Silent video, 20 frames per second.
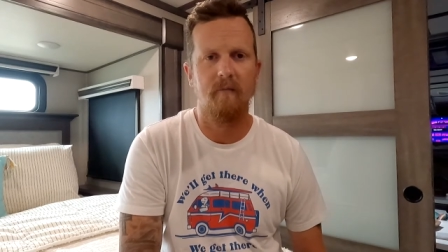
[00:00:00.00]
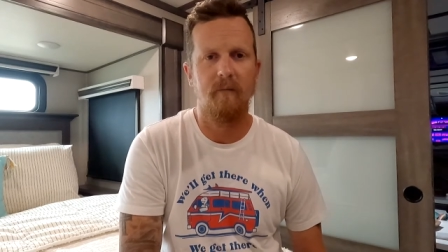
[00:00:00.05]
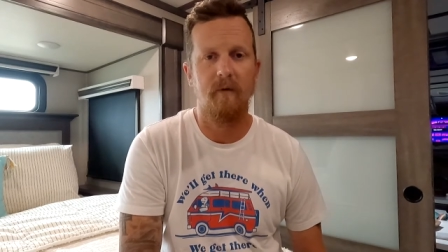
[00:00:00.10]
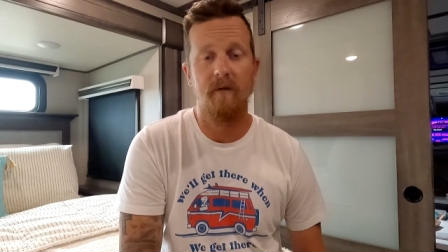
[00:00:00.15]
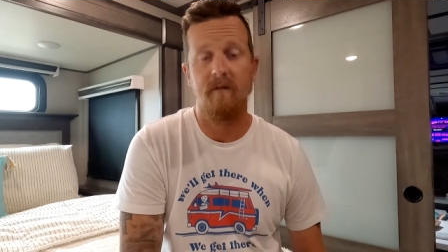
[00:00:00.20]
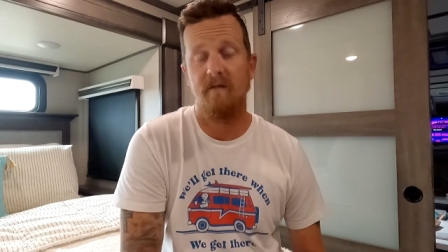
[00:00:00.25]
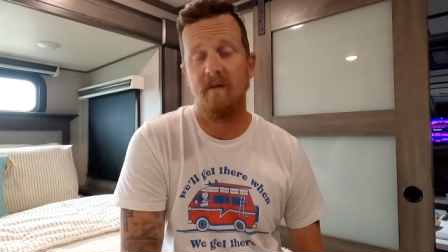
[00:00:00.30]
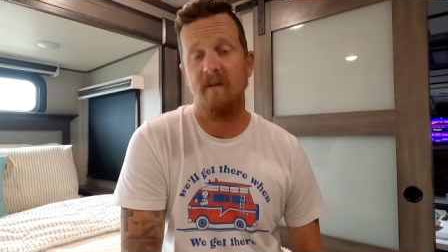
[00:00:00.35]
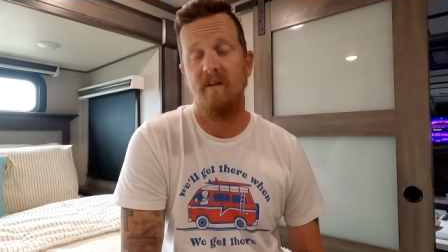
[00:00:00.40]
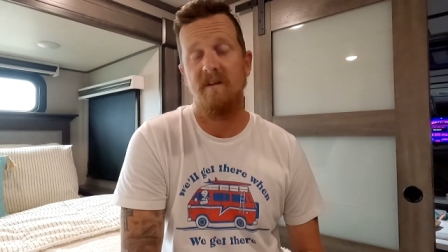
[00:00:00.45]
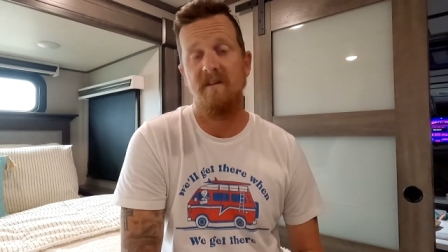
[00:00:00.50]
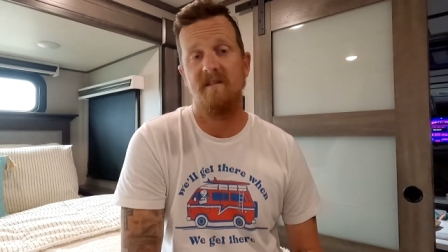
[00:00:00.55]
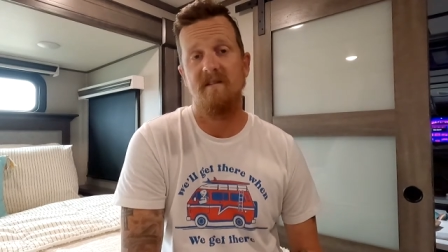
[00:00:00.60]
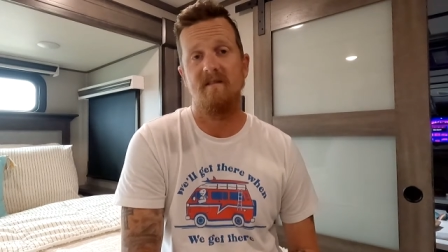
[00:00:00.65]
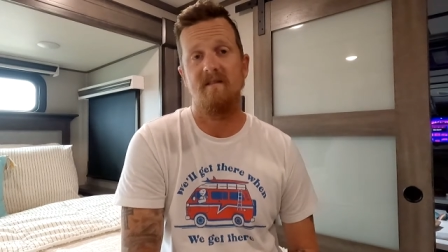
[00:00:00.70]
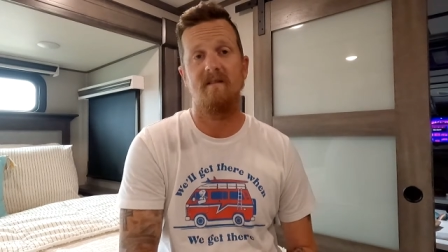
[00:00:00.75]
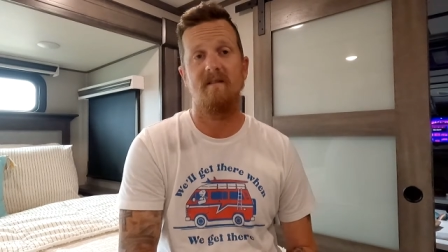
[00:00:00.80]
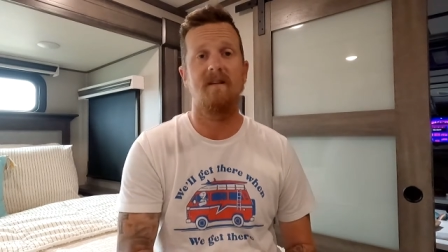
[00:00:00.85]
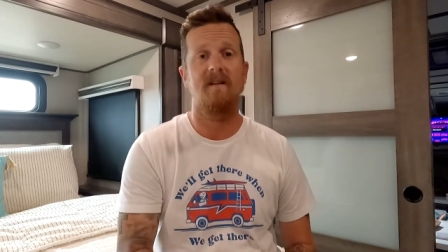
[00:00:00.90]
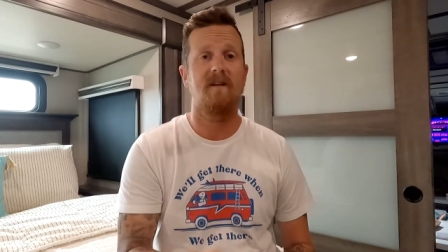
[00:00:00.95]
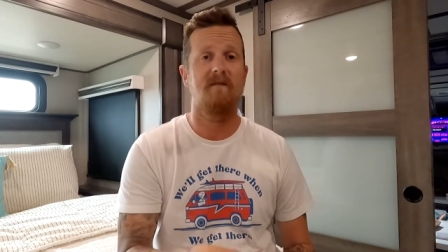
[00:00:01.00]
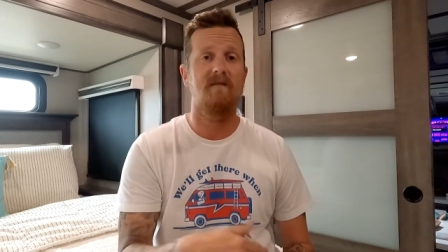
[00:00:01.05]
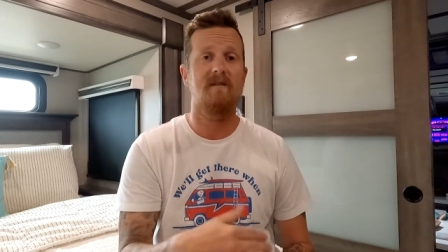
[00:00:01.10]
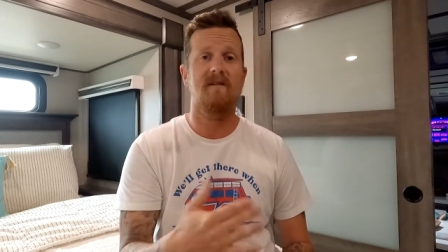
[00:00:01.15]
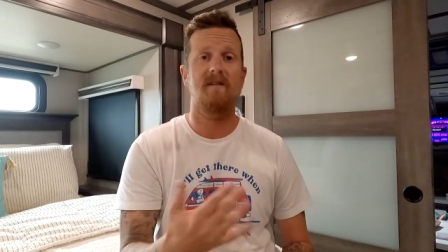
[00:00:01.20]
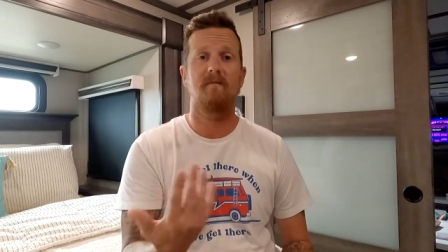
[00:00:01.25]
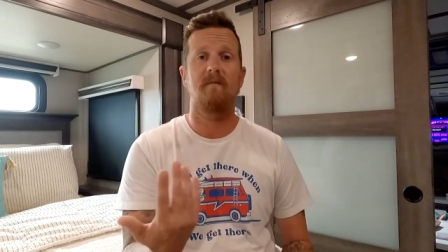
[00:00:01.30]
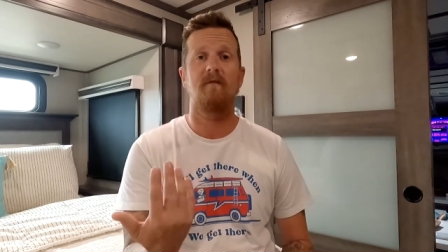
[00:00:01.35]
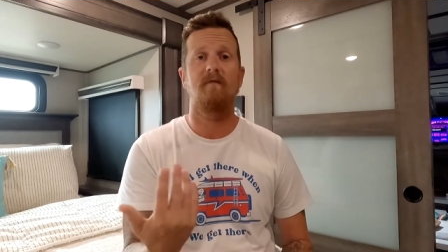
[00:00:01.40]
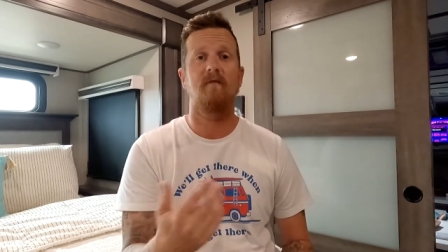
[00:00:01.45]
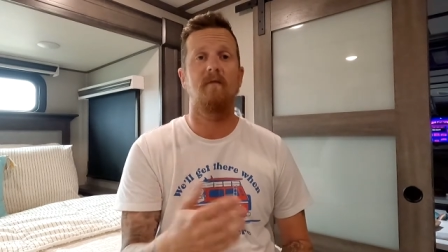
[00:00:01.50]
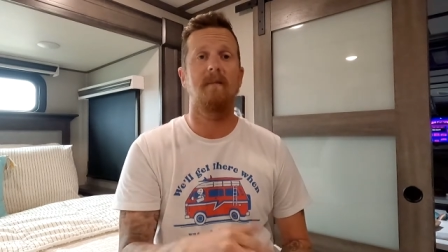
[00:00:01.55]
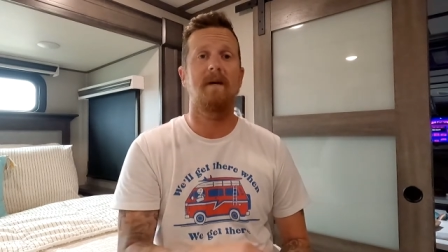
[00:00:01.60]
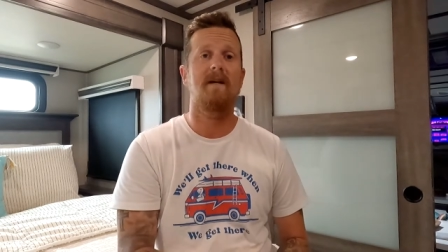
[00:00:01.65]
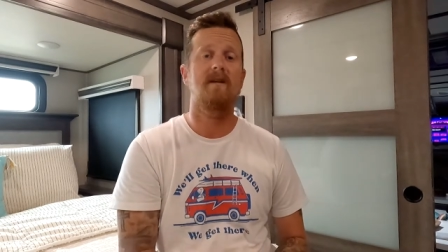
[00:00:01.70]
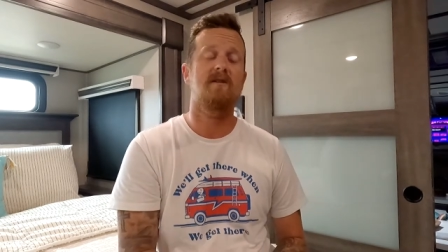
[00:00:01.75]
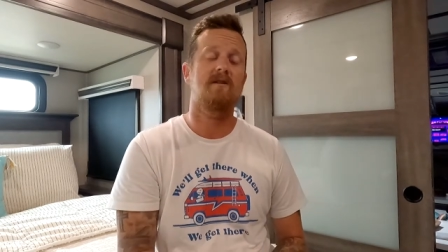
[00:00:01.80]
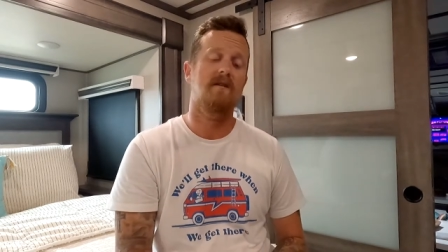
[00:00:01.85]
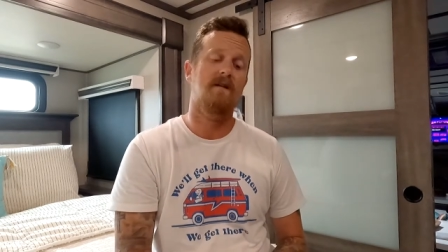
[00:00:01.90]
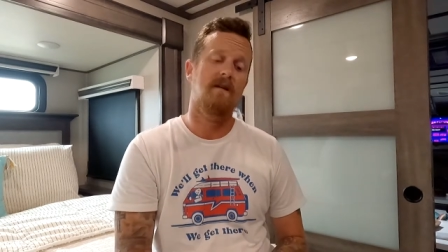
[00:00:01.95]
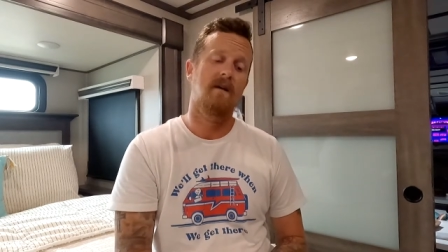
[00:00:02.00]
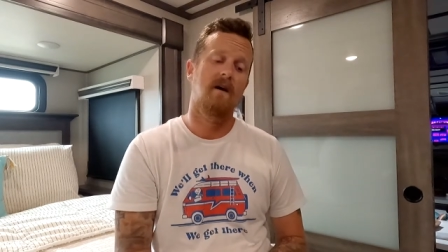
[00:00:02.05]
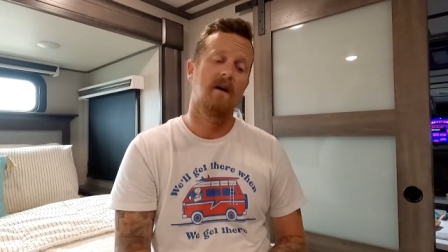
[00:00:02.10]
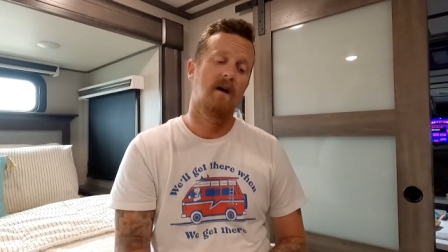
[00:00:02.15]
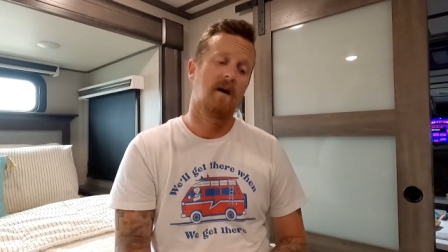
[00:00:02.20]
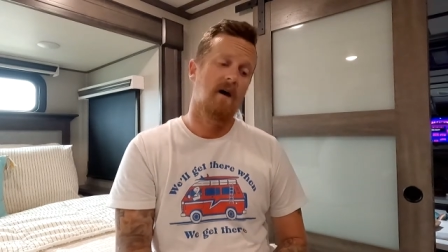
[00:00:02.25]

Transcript: but at least give you some information,